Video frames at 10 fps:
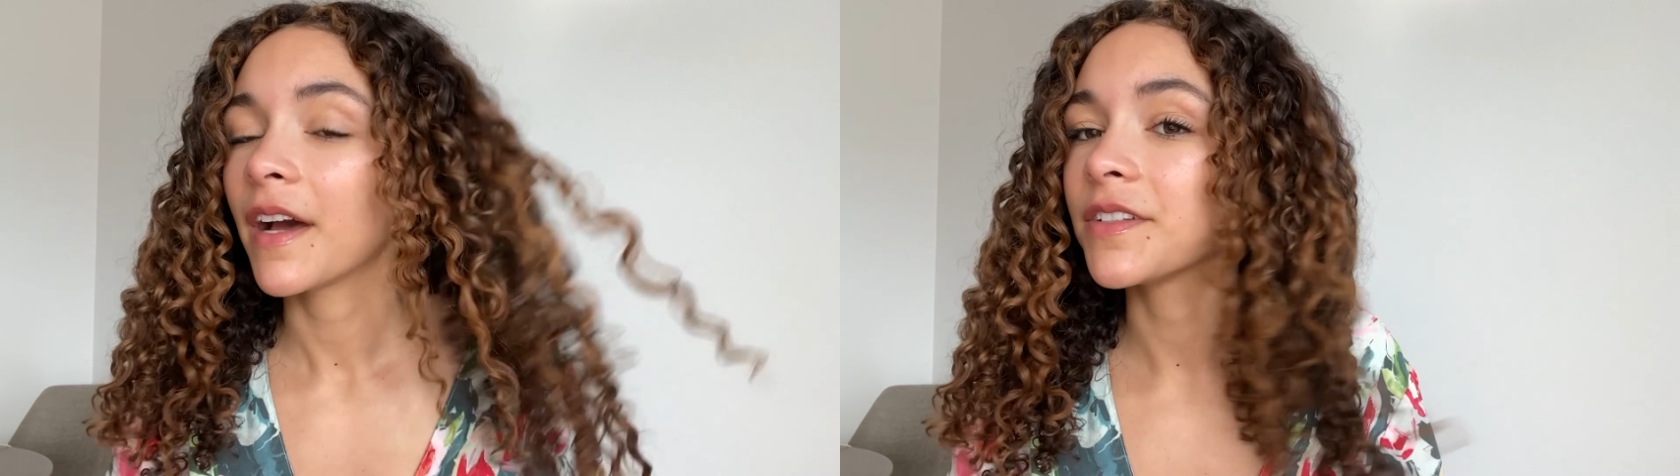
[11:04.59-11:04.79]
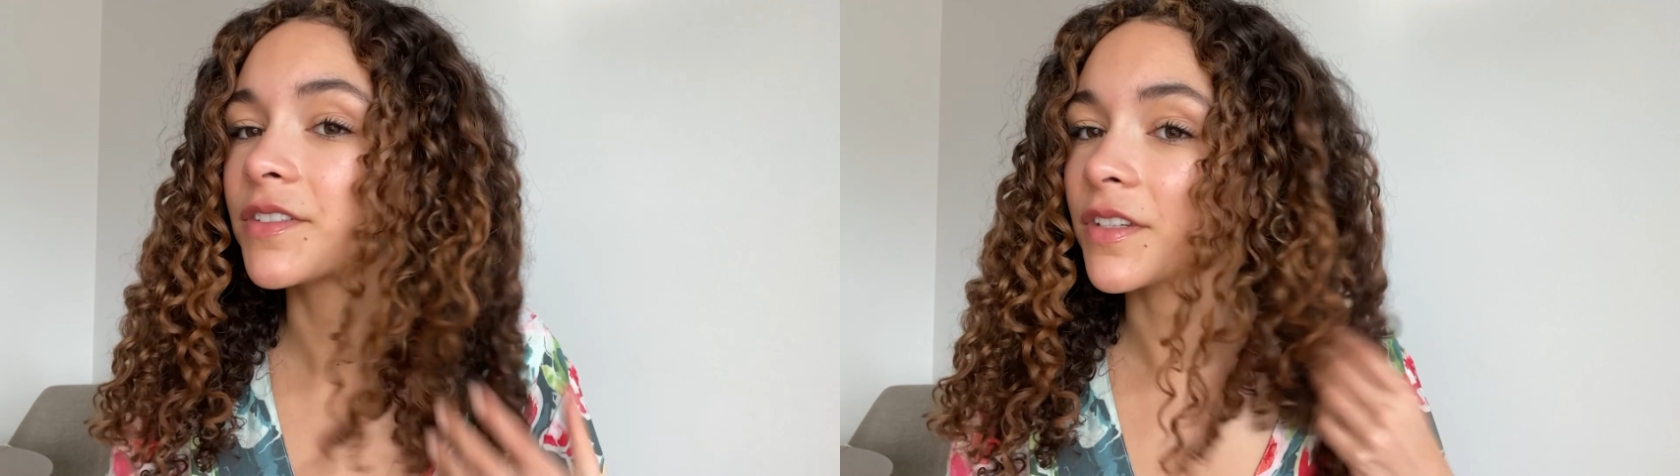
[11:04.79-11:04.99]

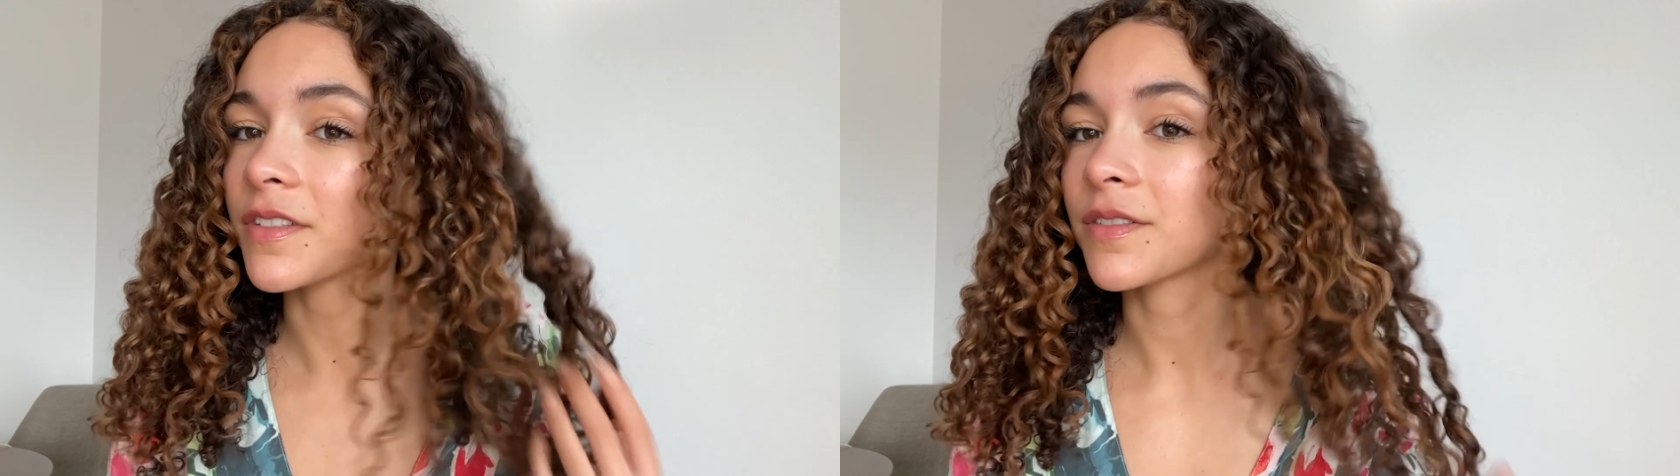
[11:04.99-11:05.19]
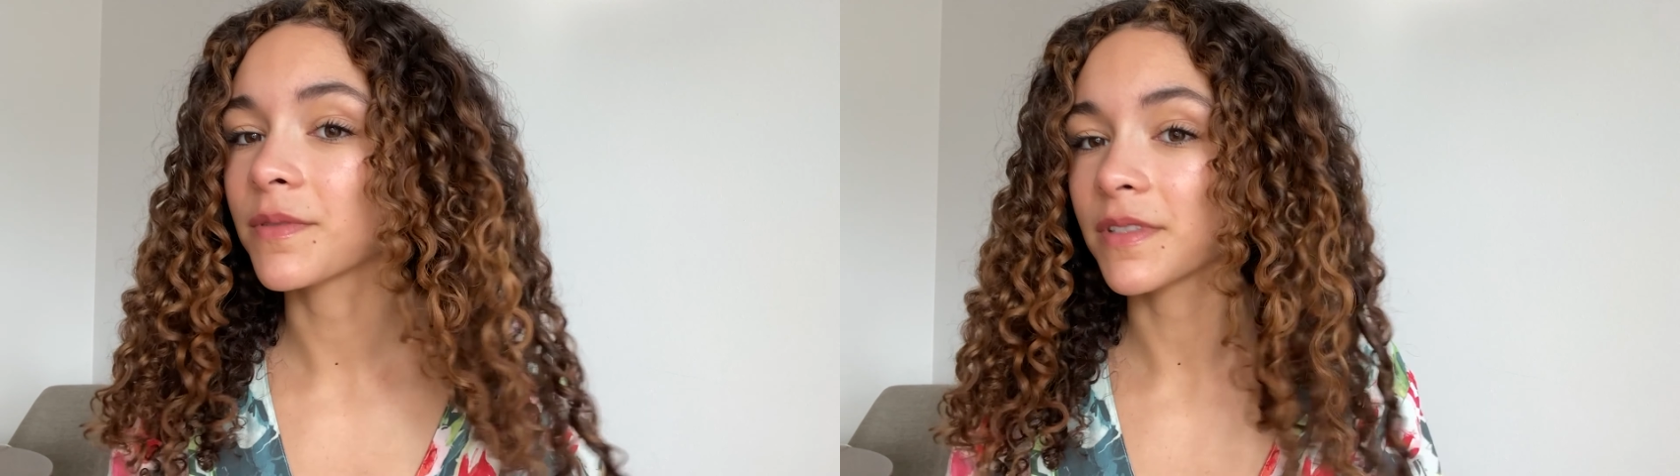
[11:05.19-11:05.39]
I
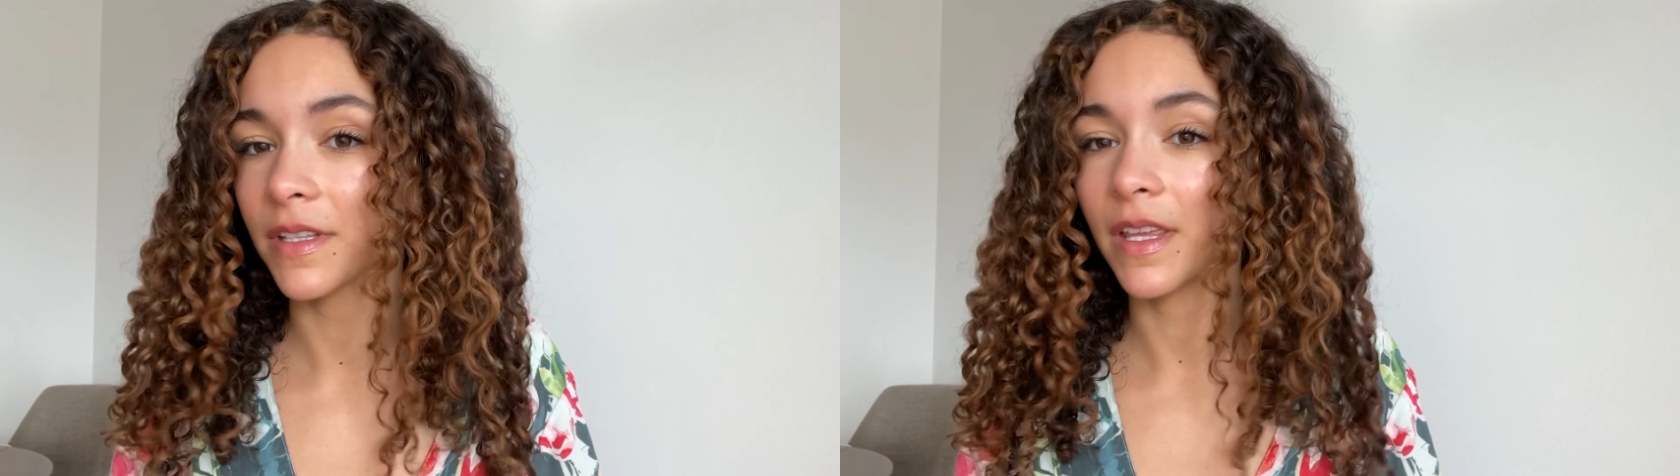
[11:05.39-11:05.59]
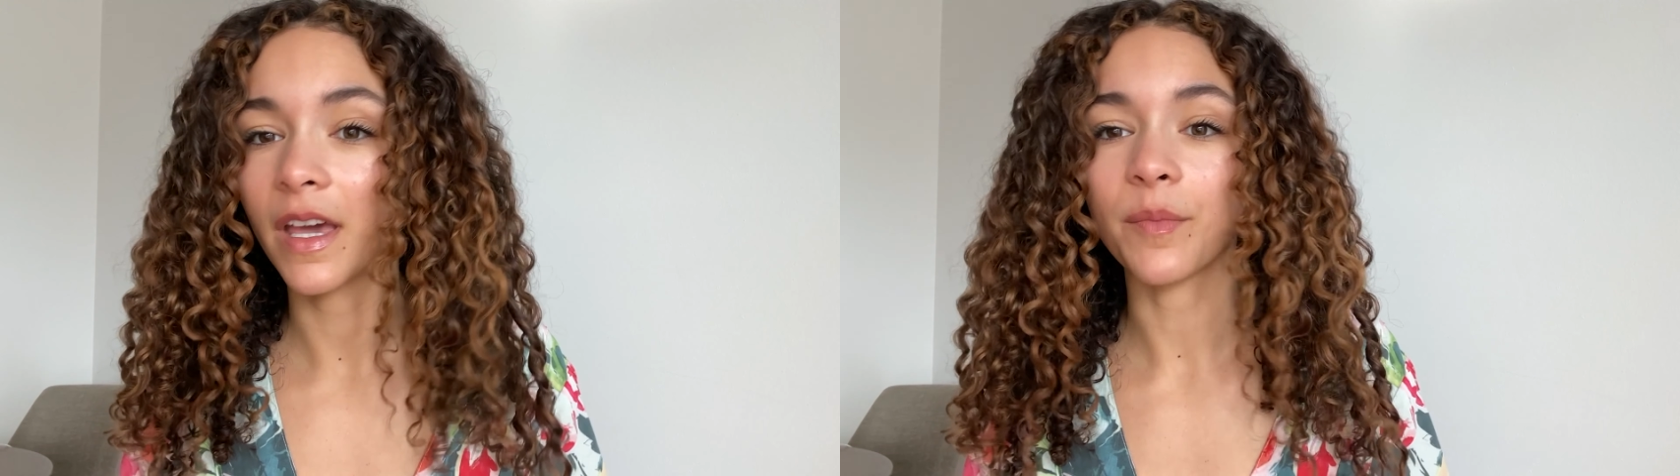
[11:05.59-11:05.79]
just
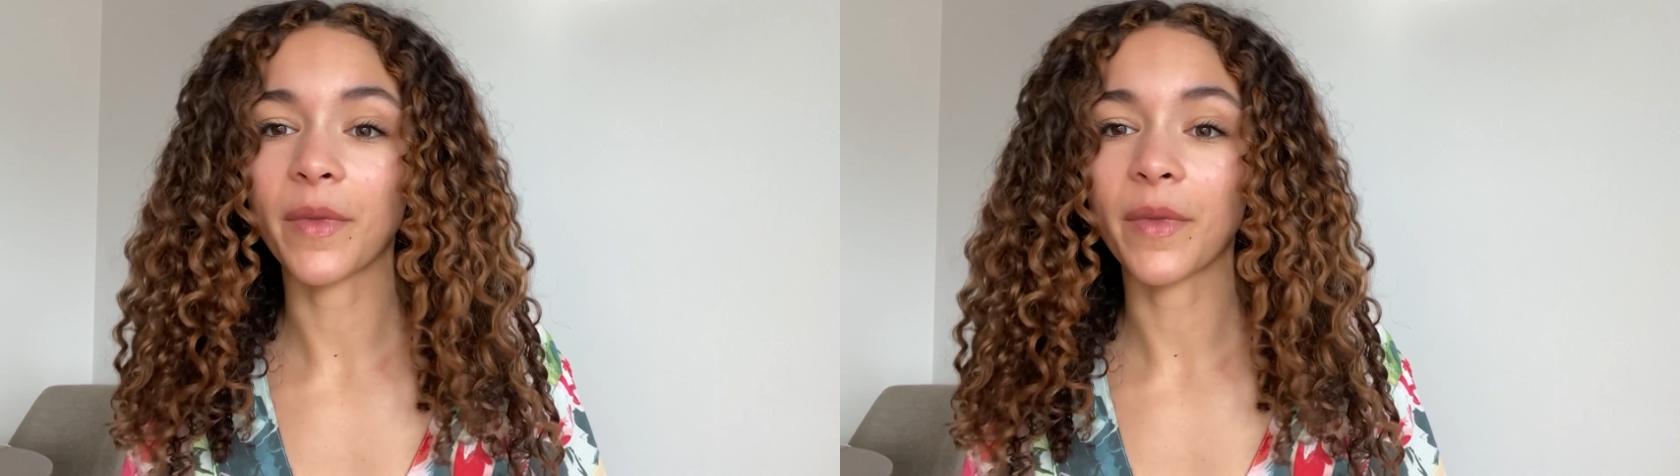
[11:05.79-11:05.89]
recently got